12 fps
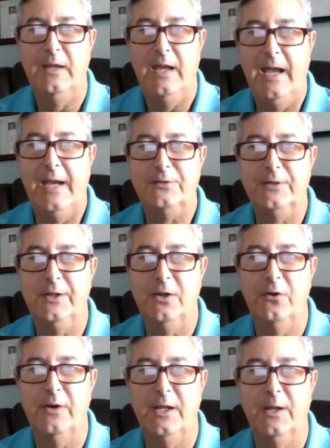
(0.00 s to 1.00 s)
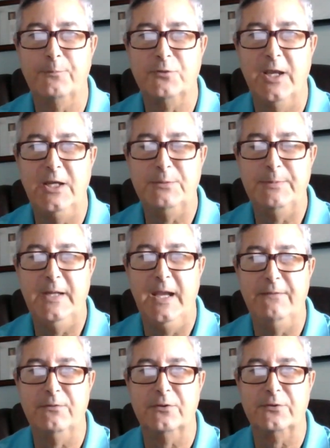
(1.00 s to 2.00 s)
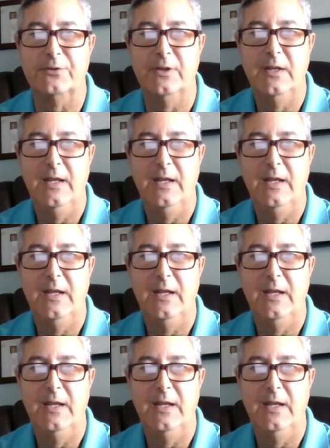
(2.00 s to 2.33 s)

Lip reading: actually go to help change behaviors